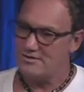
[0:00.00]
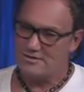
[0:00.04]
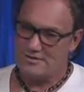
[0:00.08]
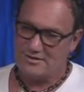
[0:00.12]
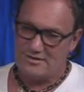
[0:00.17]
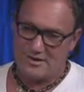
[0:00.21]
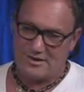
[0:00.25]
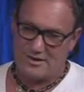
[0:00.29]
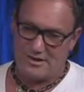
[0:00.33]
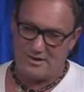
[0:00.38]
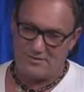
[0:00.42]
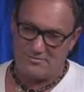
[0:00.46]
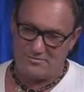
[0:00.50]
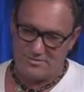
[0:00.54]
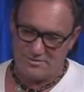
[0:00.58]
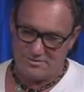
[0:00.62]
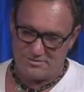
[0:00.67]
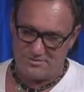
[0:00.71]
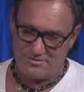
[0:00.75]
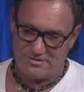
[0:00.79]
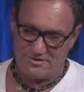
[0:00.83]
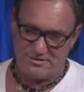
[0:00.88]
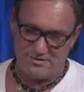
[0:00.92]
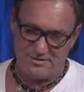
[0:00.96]

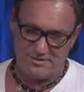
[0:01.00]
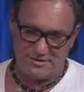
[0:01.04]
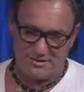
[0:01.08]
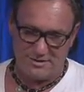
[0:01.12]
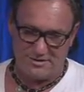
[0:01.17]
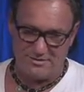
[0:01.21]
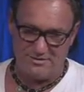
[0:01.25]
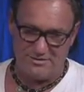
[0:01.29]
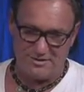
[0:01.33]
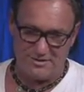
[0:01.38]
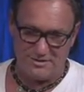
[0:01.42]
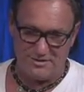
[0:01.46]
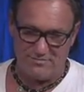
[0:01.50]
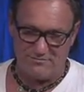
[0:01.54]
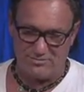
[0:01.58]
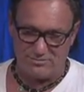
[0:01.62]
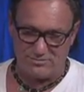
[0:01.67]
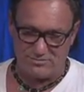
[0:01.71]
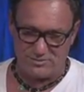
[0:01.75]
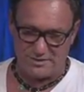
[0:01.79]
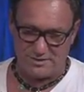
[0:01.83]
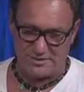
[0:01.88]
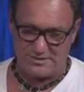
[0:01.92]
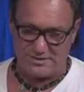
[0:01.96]
the
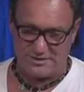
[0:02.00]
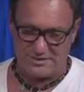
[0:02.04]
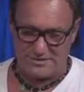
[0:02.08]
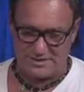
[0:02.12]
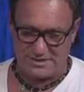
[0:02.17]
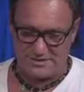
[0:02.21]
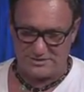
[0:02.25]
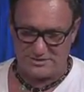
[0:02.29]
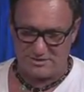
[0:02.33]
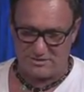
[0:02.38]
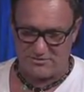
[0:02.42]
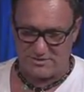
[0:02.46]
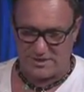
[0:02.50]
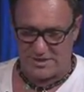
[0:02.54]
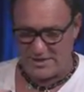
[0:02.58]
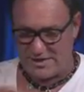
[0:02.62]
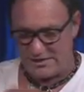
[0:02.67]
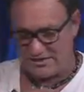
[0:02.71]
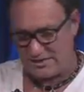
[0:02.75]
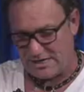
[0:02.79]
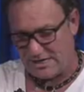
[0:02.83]
individual that takes care of that.